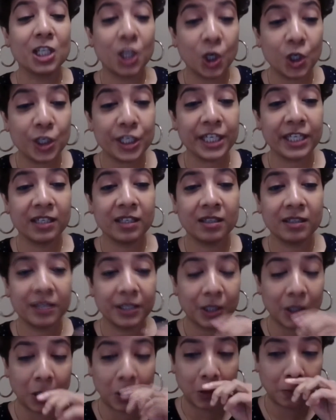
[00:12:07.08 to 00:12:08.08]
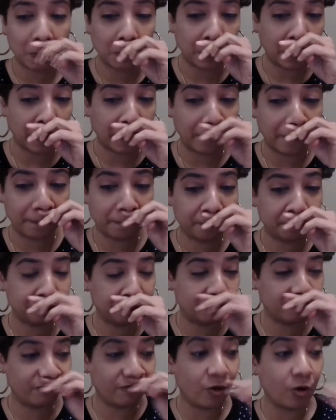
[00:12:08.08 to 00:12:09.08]
as a learning,
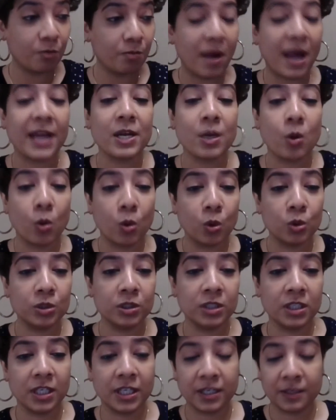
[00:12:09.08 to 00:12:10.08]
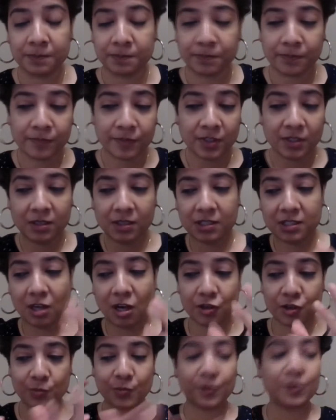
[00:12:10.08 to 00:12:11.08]
for my own
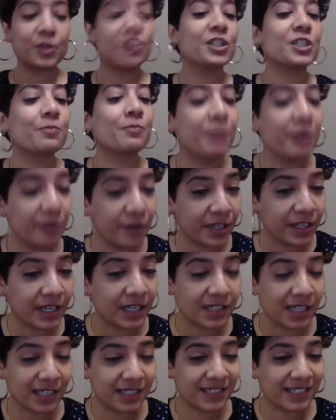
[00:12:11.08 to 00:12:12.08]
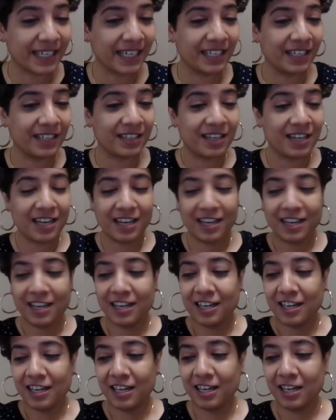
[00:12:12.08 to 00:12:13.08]
this entrepreneurial spirit, as I say it.
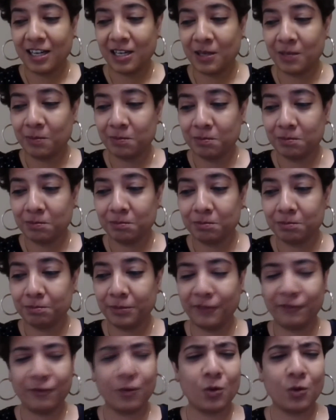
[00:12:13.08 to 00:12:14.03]
When